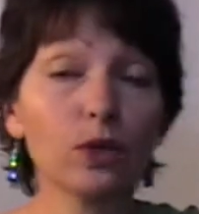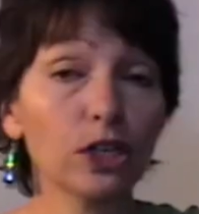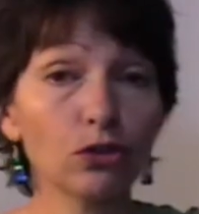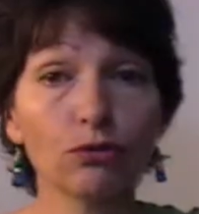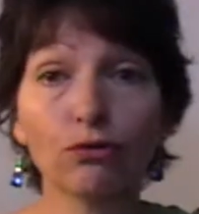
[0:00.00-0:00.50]
We
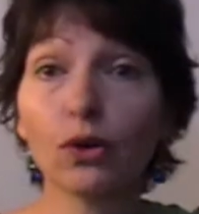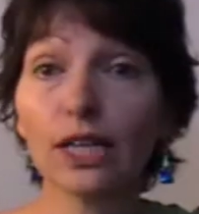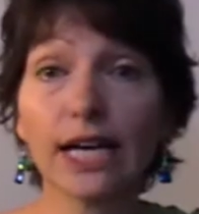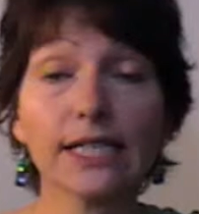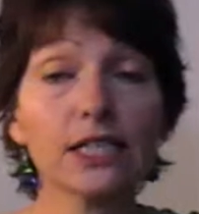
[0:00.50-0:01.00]
could
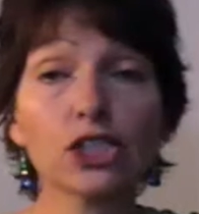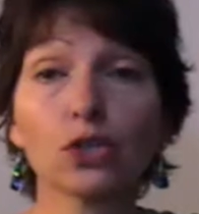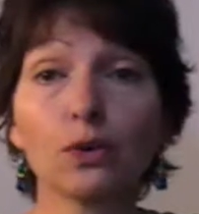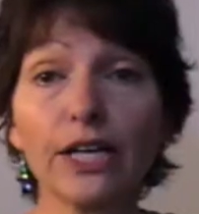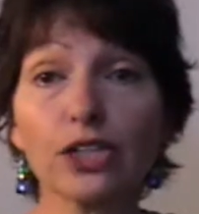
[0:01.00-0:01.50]
avoid that
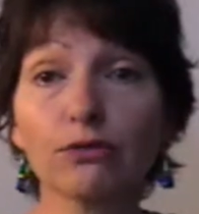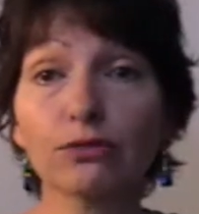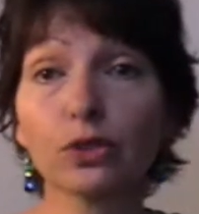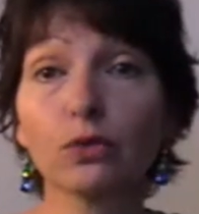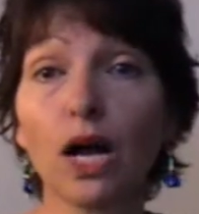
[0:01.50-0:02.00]
situation
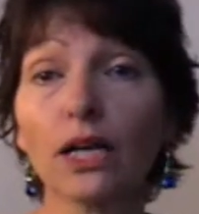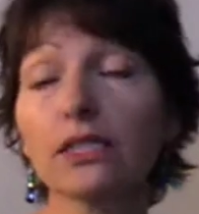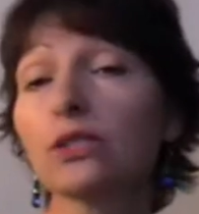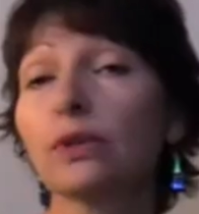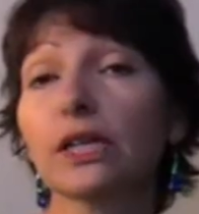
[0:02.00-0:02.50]
for a while
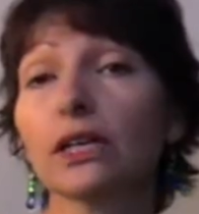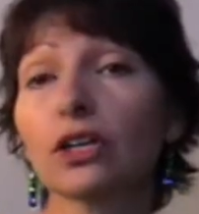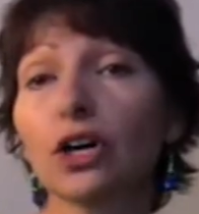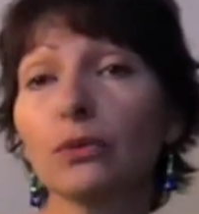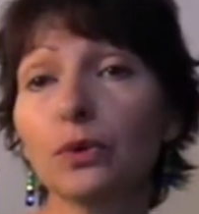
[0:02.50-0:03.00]
until we can
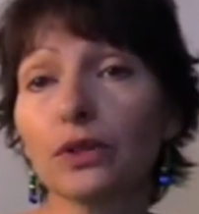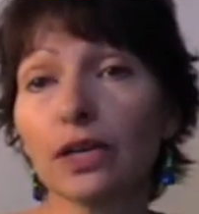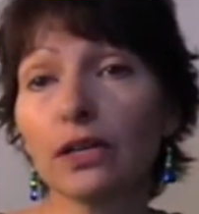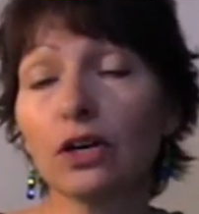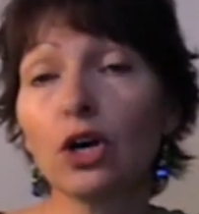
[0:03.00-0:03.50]
cope with it.